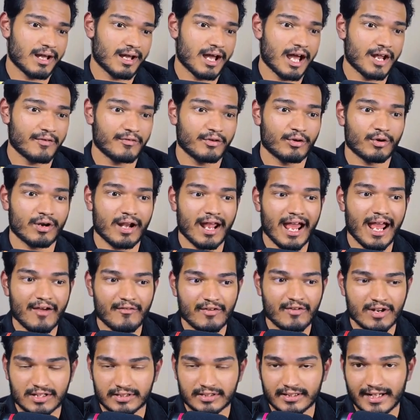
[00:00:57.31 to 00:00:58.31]
Are we going to
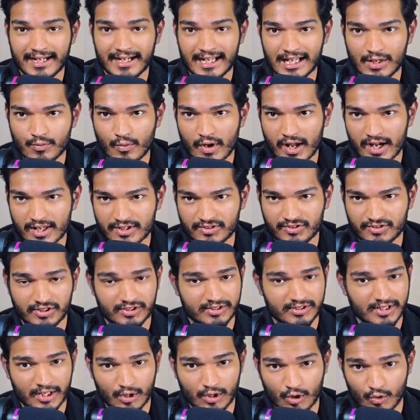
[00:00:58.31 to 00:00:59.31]
have another deadly virus
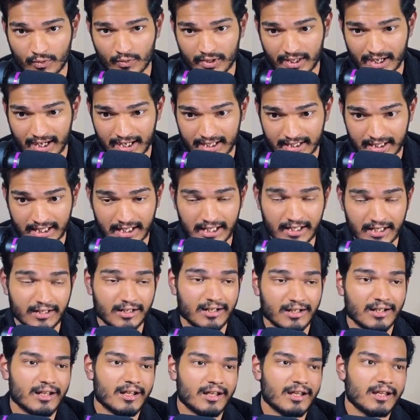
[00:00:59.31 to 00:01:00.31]
just like COVID-19?
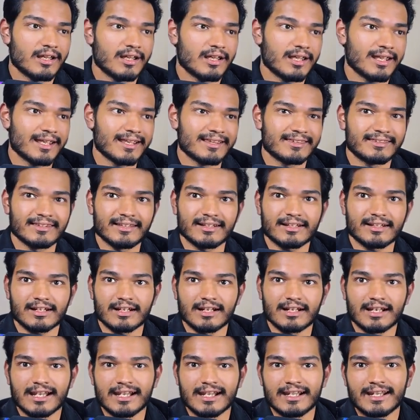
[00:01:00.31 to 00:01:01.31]
Is it
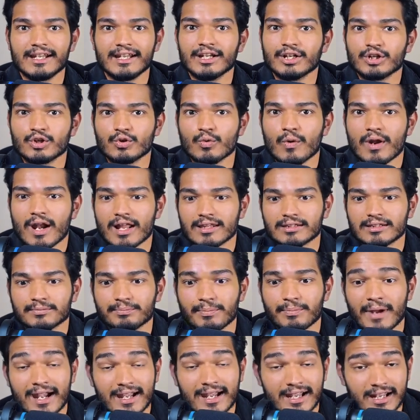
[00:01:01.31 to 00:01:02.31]
leading to another
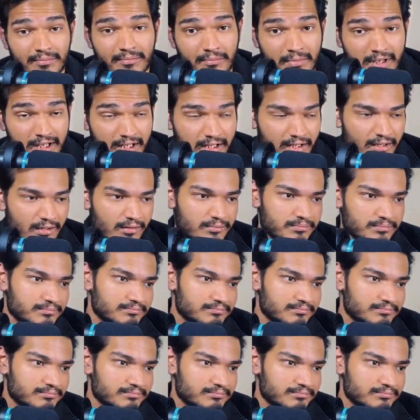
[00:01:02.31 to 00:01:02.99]
pandemic?